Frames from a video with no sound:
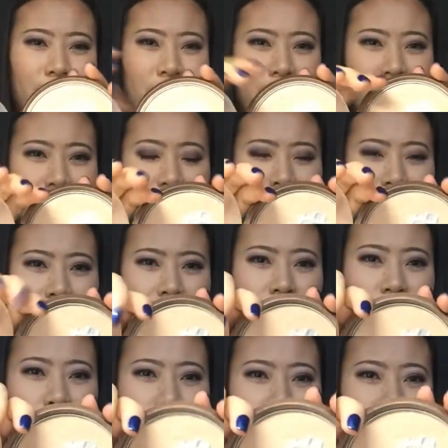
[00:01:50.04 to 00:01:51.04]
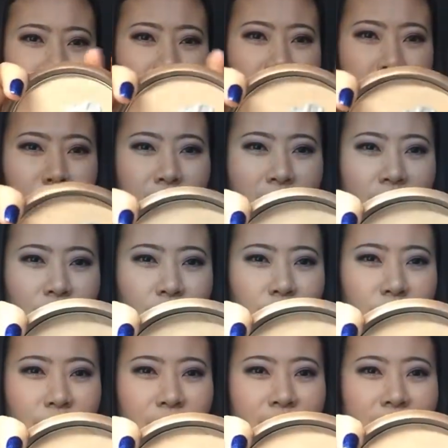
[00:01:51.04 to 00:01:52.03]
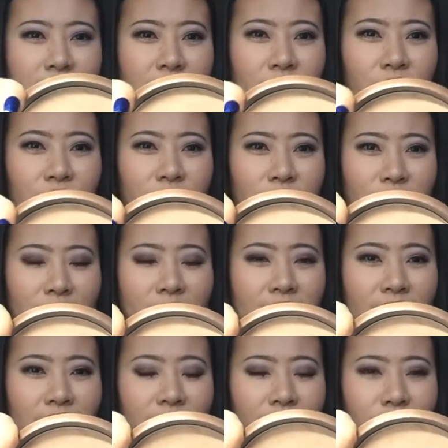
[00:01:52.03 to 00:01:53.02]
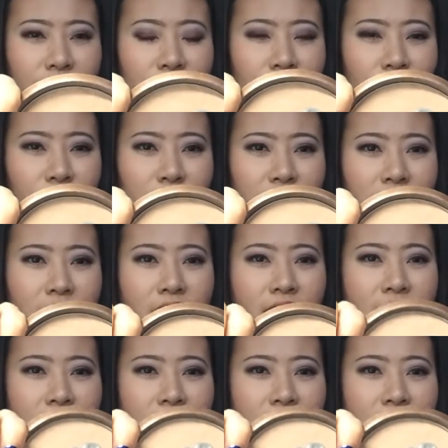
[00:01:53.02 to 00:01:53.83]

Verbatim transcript: as a all over setting powder, but right now it's a highlighter for me.